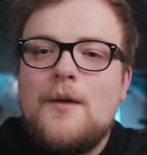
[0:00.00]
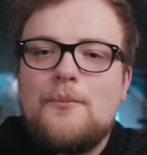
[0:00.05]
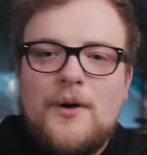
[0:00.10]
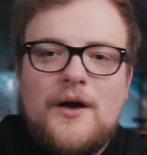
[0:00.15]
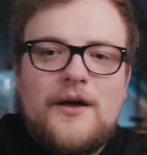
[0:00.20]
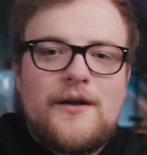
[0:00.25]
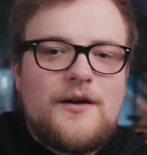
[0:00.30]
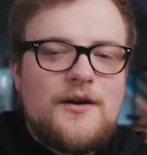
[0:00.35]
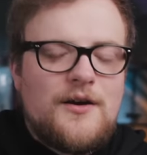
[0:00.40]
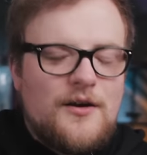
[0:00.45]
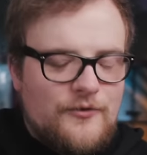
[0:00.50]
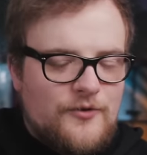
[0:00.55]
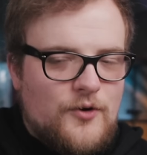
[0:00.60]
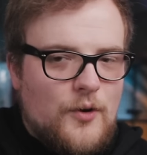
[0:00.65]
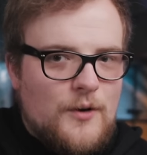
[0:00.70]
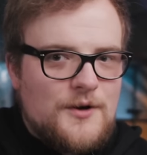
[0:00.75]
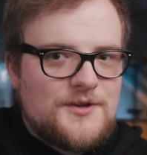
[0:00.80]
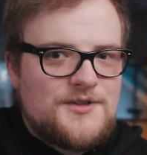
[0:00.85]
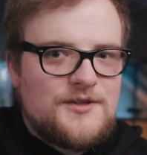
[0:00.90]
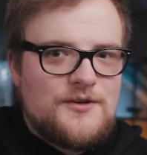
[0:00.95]
But, of
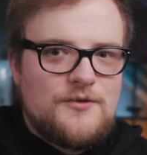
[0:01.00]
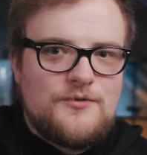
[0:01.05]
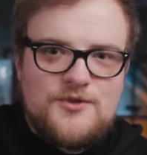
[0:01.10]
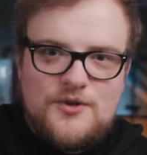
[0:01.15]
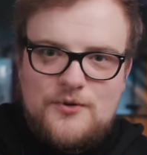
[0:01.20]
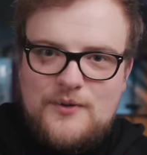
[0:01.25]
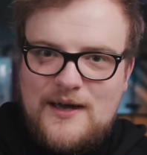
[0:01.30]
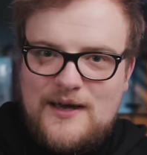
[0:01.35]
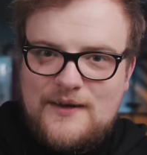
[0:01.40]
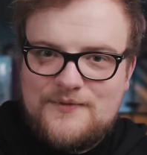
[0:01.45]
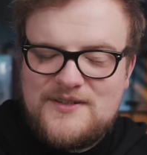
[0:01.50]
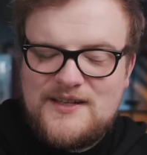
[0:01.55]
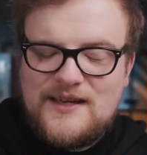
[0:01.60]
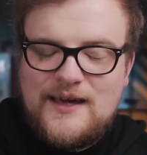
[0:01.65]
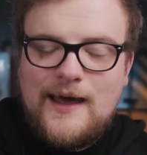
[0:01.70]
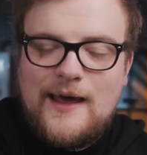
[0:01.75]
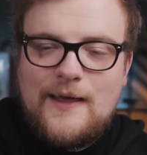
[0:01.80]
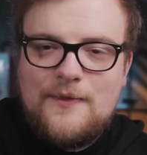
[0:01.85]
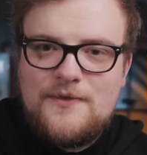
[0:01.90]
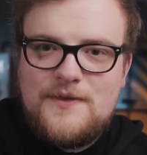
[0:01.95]
course, you do have to
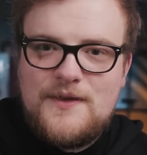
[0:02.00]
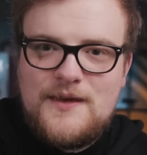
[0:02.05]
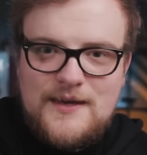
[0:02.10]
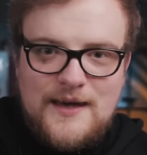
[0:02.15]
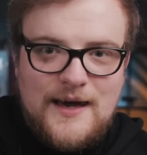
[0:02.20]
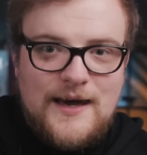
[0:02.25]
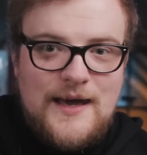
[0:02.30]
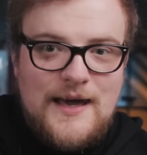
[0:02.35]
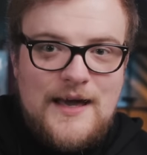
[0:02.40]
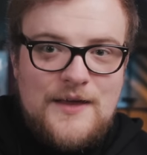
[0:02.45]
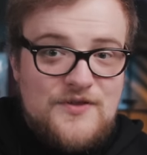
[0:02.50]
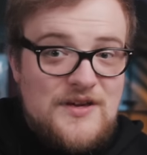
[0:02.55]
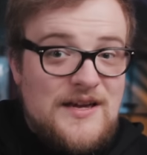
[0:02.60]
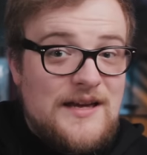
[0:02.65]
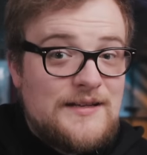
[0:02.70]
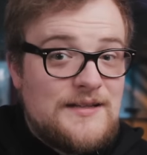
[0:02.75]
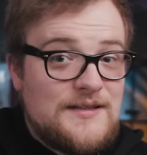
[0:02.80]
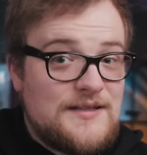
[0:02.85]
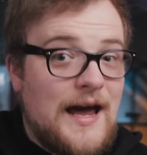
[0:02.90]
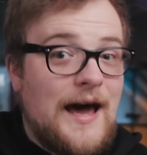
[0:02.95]
get the, uh, the
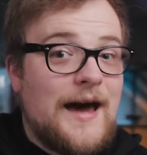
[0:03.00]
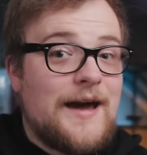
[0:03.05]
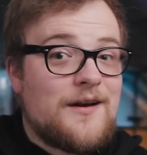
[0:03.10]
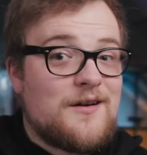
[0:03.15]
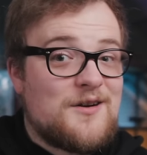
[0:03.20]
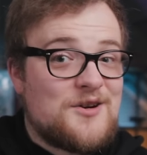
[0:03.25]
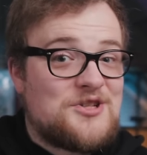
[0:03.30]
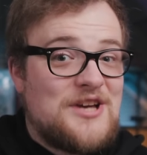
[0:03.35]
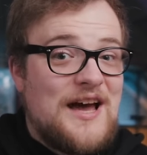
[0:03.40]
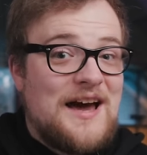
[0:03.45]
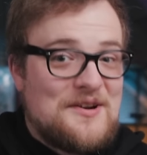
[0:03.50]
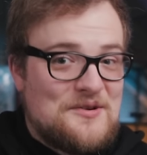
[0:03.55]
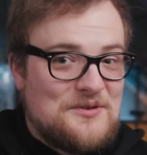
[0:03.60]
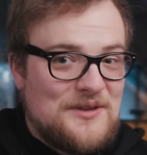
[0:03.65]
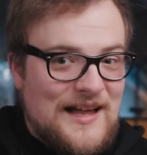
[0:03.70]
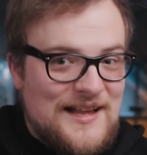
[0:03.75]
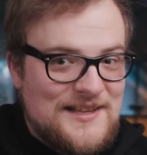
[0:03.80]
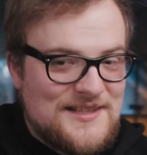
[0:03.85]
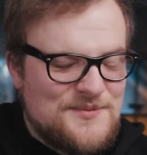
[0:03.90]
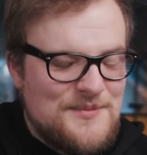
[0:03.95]
entire
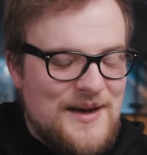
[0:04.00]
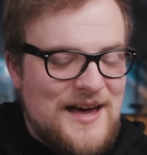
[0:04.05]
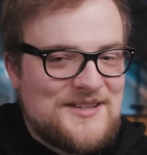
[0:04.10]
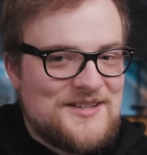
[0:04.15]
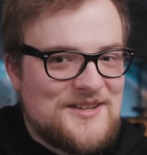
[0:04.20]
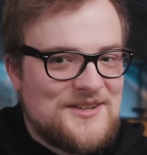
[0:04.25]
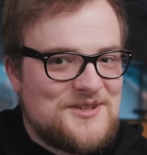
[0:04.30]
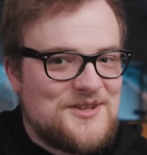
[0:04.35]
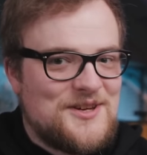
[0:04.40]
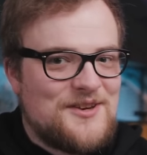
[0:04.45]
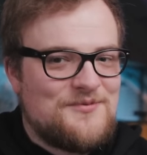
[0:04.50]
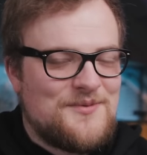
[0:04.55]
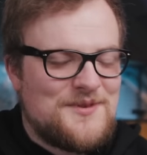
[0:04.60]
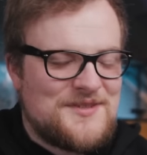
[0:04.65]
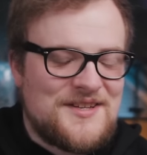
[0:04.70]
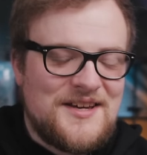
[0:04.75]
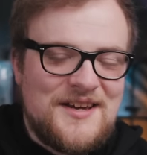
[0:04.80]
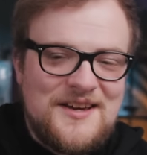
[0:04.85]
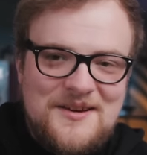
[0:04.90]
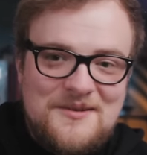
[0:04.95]
Shadowlands meta
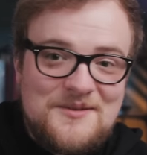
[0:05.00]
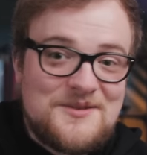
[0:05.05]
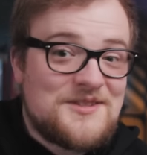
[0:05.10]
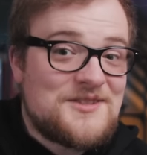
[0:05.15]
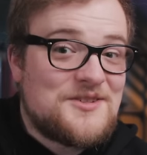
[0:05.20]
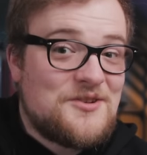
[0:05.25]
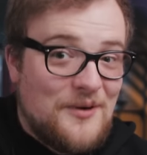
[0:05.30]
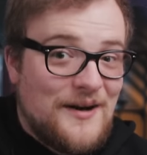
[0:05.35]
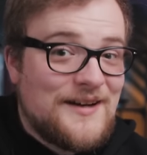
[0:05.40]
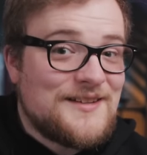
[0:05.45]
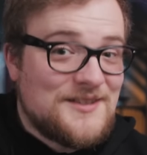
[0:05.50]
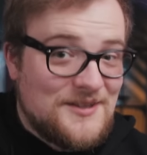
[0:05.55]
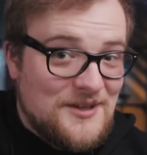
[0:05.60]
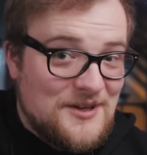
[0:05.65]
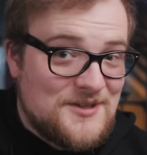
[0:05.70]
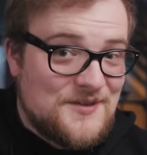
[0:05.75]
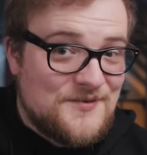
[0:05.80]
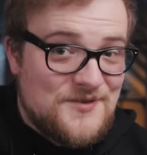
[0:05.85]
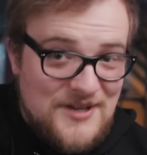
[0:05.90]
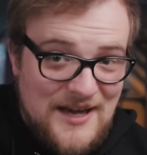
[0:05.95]
achievement, which is quite a
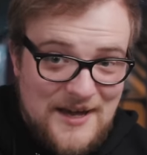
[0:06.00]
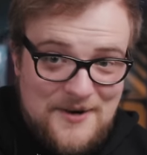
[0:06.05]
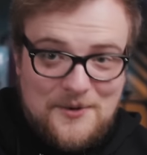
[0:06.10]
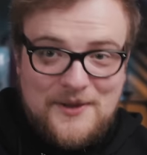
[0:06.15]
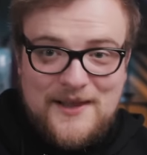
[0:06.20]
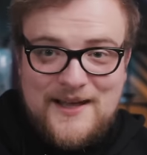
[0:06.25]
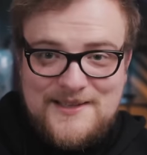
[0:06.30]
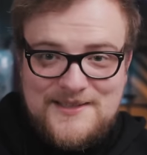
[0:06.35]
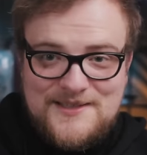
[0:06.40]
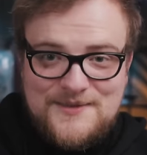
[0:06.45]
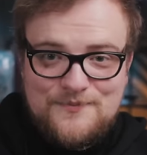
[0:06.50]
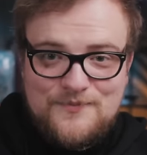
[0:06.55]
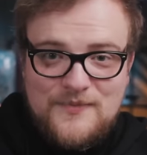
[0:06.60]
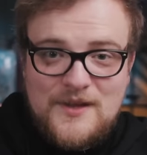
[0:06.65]
lot of Shadowlands.